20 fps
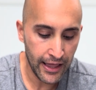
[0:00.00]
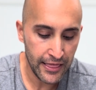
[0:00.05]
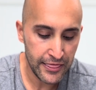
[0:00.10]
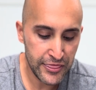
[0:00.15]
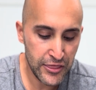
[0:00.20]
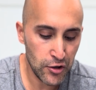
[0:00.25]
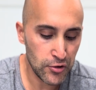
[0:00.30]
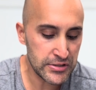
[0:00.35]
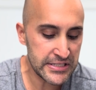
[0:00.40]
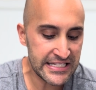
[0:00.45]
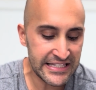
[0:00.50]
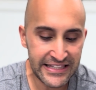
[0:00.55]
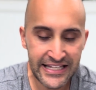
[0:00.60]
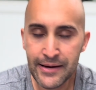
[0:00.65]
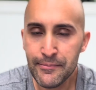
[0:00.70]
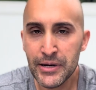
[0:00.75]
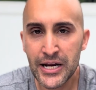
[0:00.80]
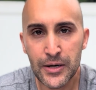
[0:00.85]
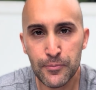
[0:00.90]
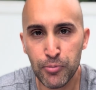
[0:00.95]
There's
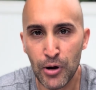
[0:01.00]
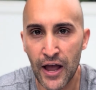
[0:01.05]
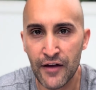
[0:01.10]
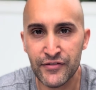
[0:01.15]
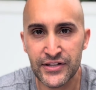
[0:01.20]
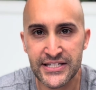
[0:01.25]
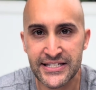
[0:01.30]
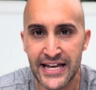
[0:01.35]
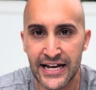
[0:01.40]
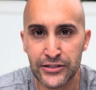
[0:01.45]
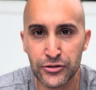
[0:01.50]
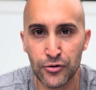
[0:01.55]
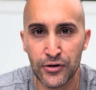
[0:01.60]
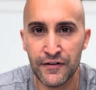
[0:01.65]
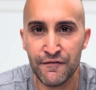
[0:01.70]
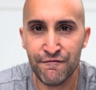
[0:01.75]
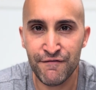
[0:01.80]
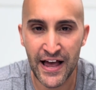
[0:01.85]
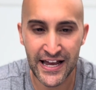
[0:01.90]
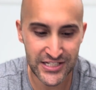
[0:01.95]
limited private sector
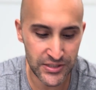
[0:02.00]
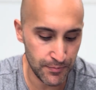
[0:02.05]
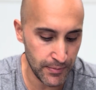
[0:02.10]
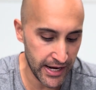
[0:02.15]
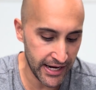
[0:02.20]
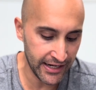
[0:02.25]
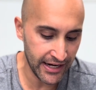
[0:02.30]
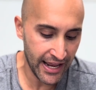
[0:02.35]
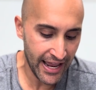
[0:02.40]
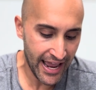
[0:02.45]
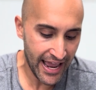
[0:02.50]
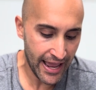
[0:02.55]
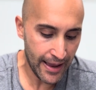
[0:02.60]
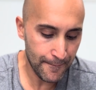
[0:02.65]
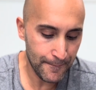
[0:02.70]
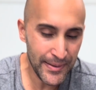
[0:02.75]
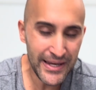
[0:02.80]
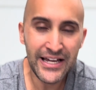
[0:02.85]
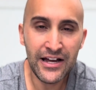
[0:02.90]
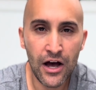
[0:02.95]
investment
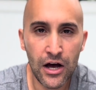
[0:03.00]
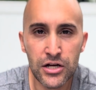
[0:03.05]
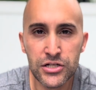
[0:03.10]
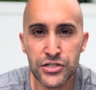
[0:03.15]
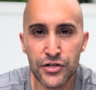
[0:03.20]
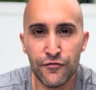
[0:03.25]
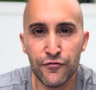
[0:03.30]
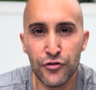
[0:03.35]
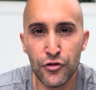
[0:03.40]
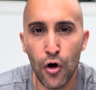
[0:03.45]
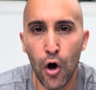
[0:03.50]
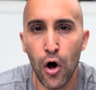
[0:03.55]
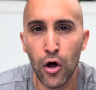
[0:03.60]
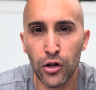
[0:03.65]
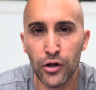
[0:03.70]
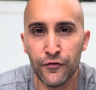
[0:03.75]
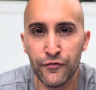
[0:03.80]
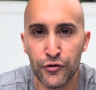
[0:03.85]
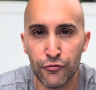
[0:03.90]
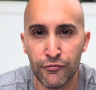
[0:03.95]
because of all
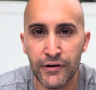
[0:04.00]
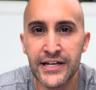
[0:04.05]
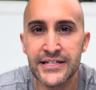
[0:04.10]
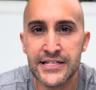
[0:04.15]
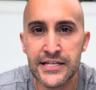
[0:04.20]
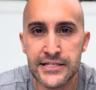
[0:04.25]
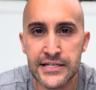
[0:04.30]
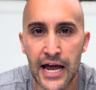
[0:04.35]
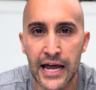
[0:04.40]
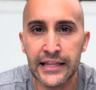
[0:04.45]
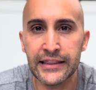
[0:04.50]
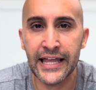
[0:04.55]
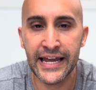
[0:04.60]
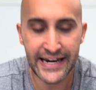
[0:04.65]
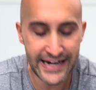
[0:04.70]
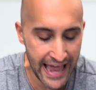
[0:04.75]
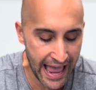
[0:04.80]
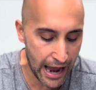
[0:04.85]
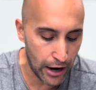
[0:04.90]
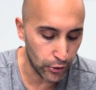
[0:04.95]
of the reasons I
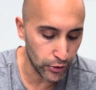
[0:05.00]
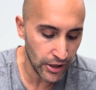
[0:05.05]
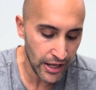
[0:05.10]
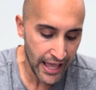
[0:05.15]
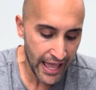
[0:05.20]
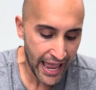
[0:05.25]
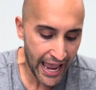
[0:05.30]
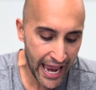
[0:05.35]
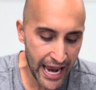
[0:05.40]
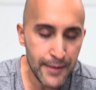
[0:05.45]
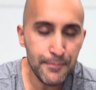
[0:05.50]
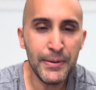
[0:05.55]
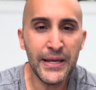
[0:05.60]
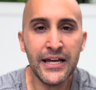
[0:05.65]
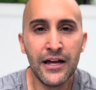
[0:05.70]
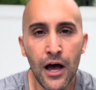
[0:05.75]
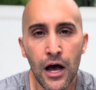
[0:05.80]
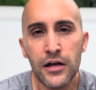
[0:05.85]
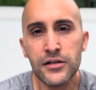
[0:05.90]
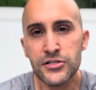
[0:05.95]
laid out. And
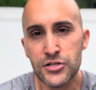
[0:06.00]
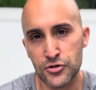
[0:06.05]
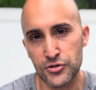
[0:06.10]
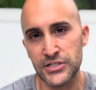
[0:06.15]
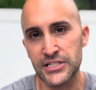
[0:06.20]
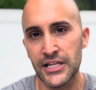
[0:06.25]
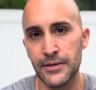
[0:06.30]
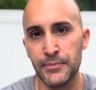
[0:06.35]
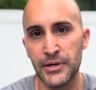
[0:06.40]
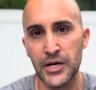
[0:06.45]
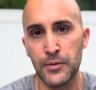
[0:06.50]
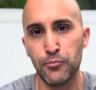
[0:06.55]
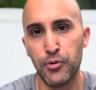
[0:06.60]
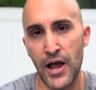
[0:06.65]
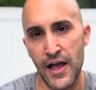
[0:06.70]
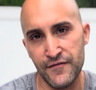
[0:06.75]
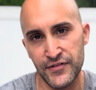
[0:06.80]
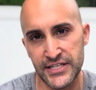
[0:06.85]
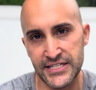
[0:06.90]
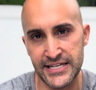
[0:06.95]
because there's limited
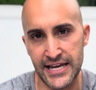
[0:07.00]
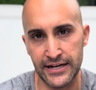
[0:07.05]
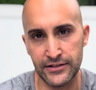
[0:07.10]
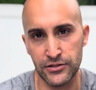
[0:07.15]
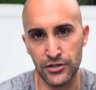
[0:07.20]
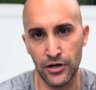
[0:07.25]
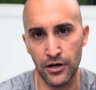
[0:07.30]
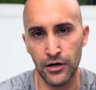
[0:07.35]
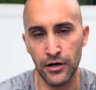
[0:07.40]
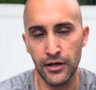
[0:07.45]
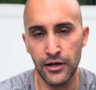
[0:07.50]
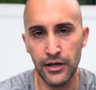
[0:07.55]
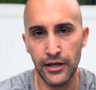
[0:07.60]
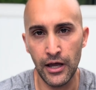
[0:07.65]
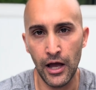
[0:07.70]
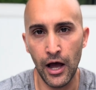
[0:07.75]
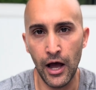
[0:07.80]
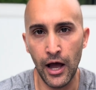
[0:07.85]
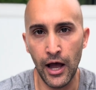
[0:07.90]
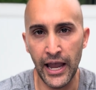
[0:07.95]
private sector
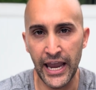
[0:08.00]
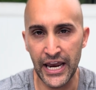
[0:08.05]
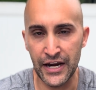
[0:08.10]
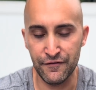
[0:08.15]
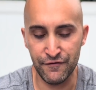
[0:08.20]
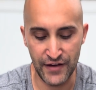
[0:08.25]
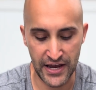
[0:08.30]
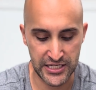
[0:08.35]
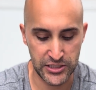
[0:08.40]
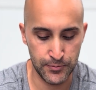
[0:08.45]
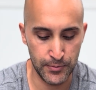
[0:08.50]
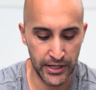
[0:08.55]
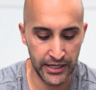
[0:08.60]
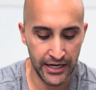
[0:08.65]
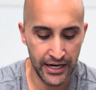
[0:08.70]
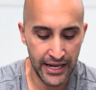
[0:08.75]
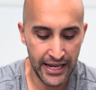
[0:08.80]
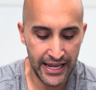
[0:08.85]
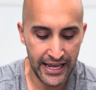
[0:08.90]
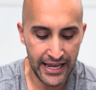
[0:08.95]
investment,
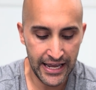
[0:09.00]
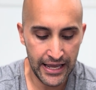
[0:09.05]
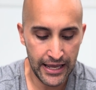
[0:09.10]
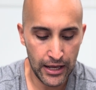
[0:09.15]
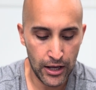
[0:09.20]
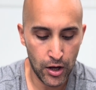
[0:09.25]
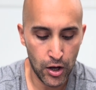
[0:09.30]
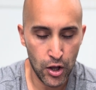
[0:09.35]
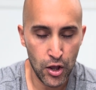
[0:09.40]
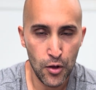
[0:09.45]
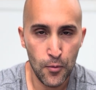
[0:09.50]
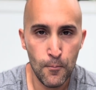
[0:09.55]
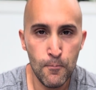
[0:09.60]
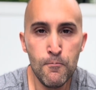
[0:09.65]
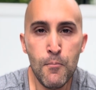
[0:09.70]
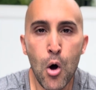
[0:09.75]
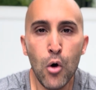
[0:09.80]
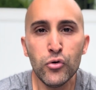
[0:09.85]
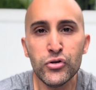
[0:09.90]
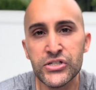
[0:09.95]

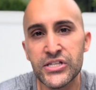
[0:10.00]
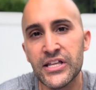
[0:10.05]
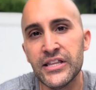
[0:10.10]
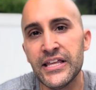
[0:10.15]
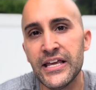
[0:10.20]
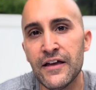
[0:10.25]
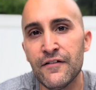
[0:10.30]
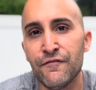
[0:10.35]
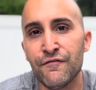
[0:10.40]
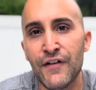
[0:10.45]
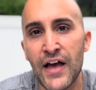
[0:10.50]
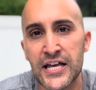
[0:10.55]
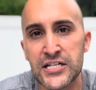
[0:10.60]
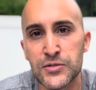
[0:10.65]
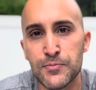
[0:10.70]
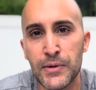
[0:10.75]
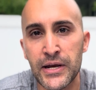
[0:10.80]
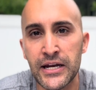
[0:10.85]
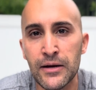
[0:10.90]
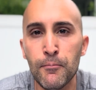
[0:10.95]
most of
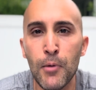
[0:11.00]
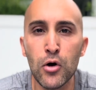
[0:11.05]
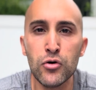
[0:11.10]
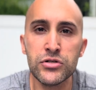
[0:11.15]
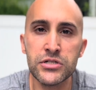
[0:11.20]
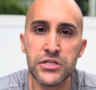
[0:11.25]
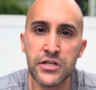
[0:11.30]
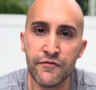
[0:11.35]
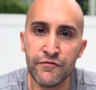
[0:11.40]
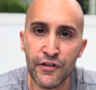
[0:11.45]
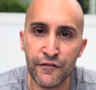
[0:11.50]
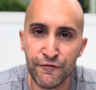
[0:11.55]
the